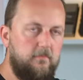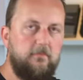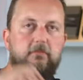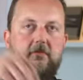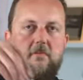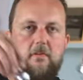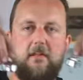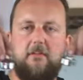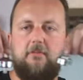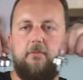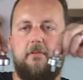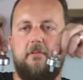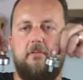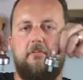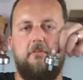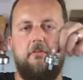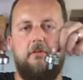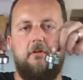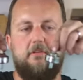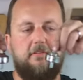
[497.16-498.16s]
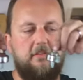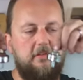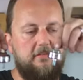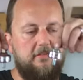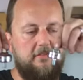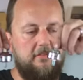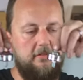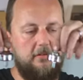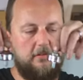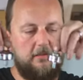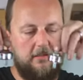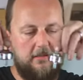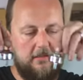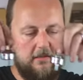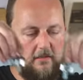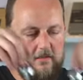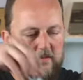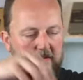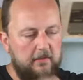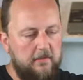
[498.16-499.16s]
So that's what the 2 knock sensors look
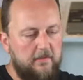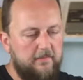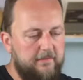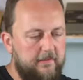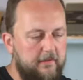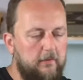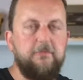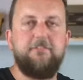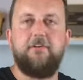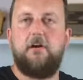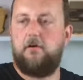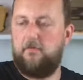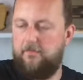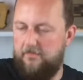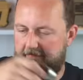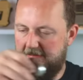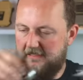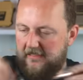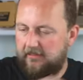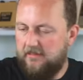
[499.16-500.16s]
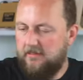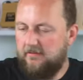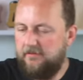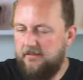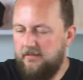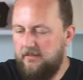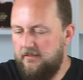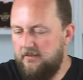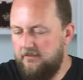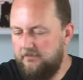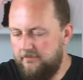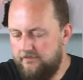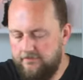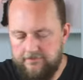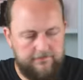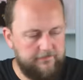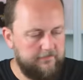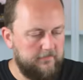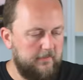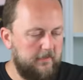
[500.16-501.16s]
like. They also hold the valley cover down,
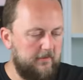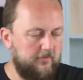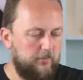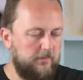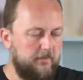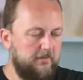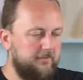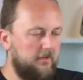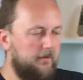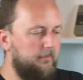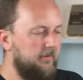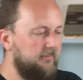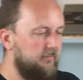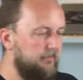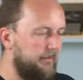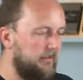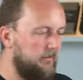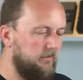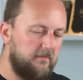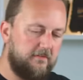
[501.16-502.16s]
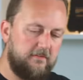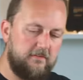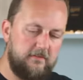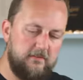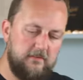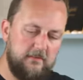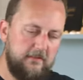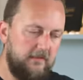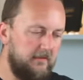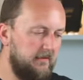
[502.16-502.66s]
as well as a whole bunch of bolts.